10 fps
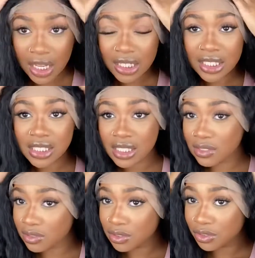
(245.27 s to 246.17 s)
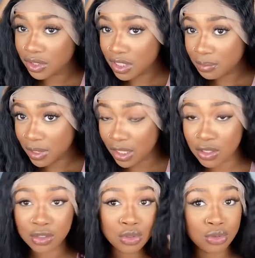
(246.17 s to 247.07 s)
This is real transparent, like a
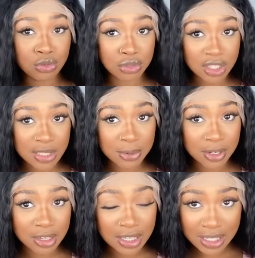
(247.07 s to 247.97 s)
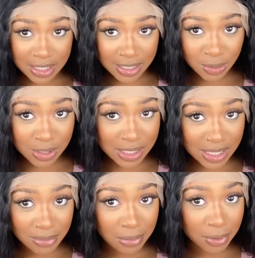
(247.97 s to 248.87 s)
little too transparent because you can see
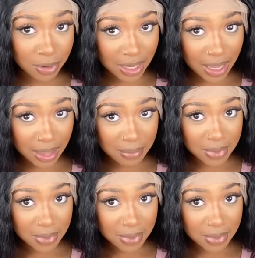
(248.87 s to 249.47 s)
my ball cap.